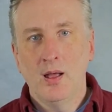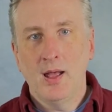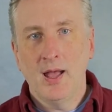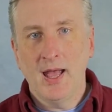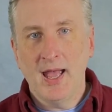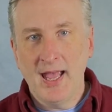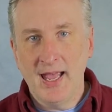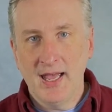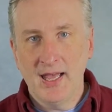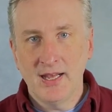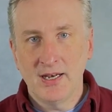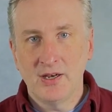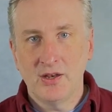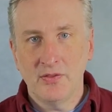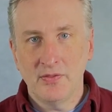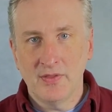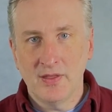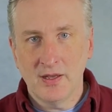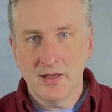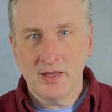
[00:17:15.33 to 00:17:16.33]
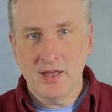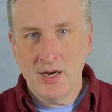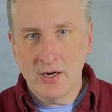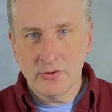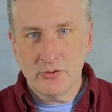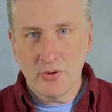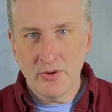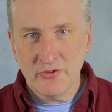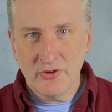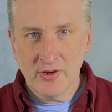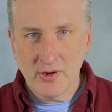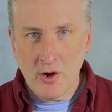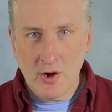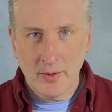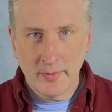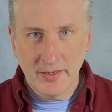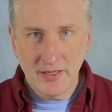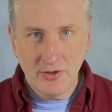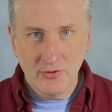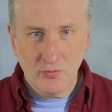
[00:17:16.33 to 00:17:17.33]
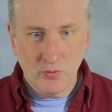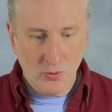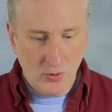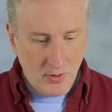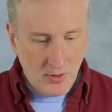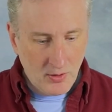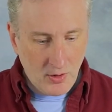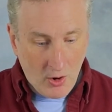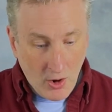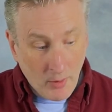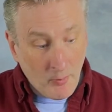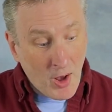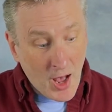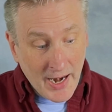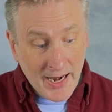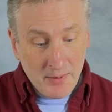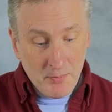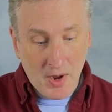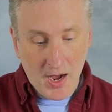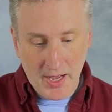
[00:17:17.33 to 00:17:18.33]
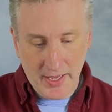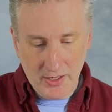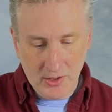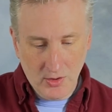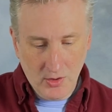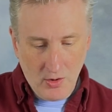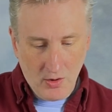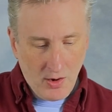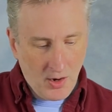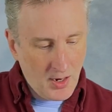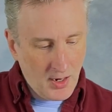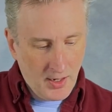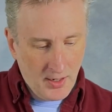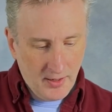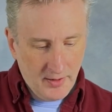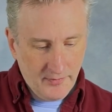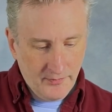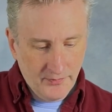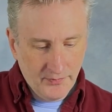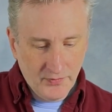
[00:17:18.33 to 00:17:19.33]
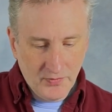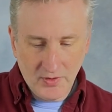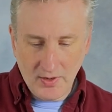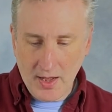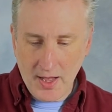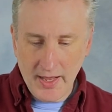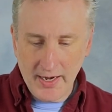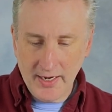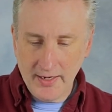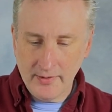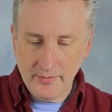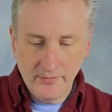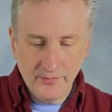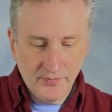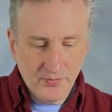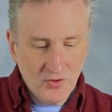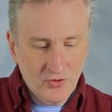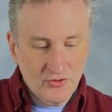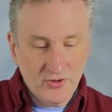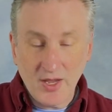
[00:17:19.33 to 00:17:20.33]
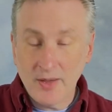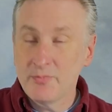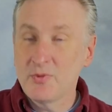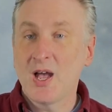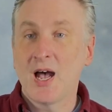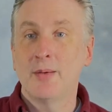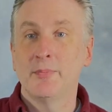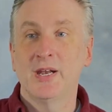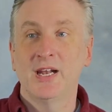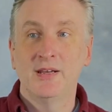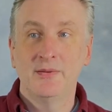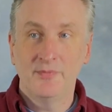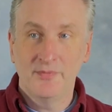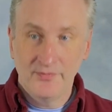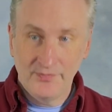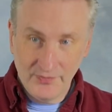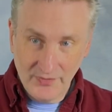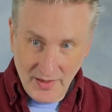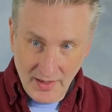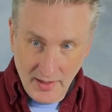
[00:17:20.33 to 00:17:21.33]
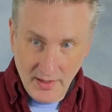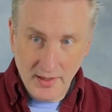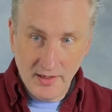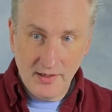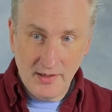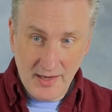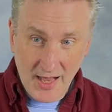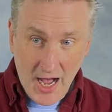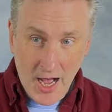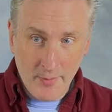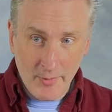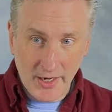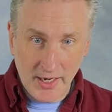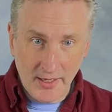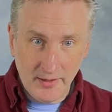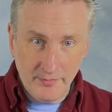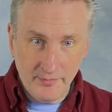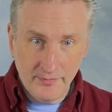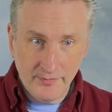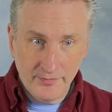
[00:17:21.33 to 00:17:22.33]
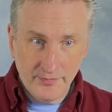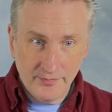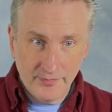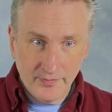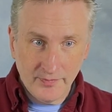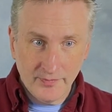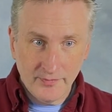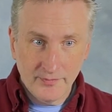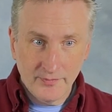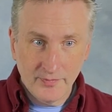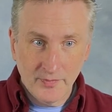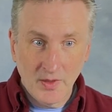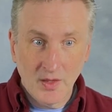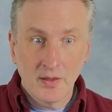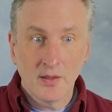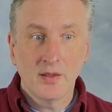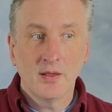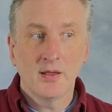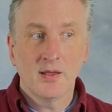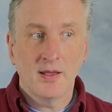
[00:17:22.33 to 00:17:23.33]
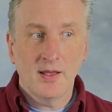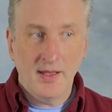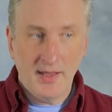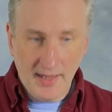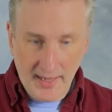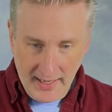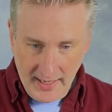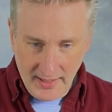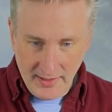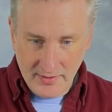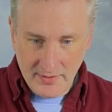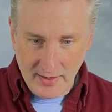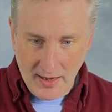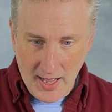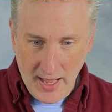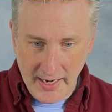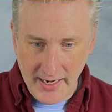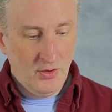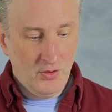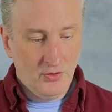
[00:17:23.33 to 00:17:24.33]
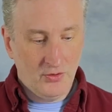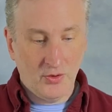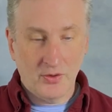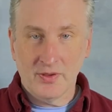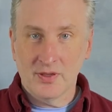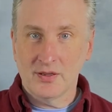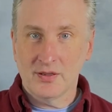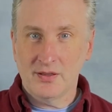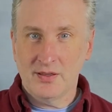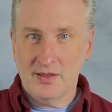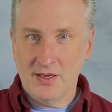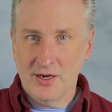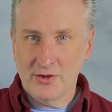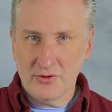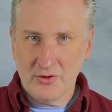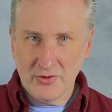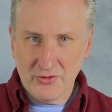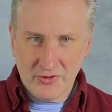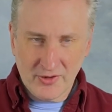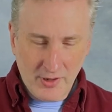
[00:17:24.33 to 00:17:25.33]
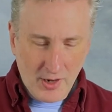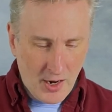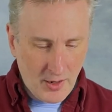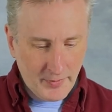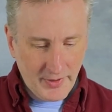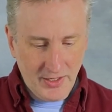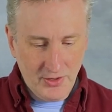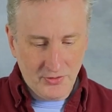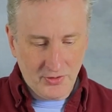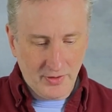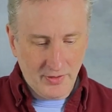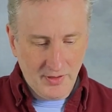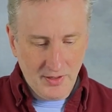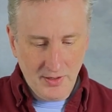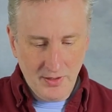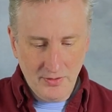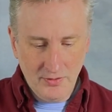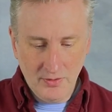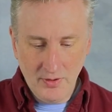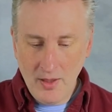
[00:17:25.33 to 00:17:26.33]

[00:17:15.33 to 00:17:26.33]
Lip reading: And the characteristic harmonies for harmonic minor are tonic, subdominant, dominant, and tonic. So the characteristic harmonies are these: